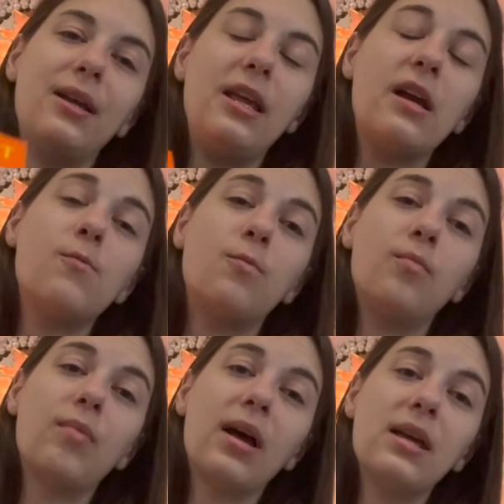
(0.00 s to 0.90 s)
it
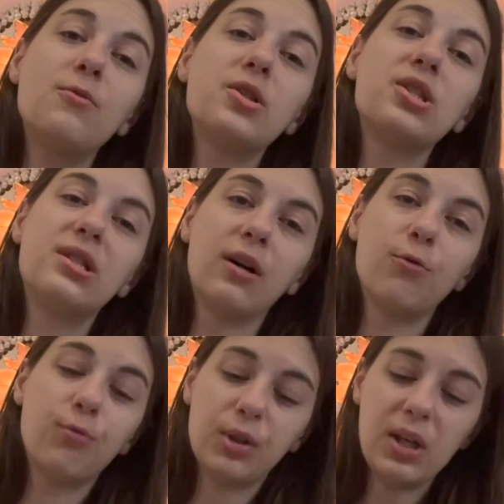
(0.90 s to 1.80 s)
was
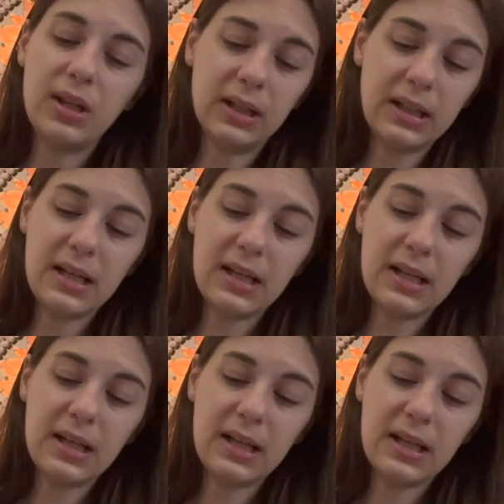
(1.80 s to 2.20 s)
still really good.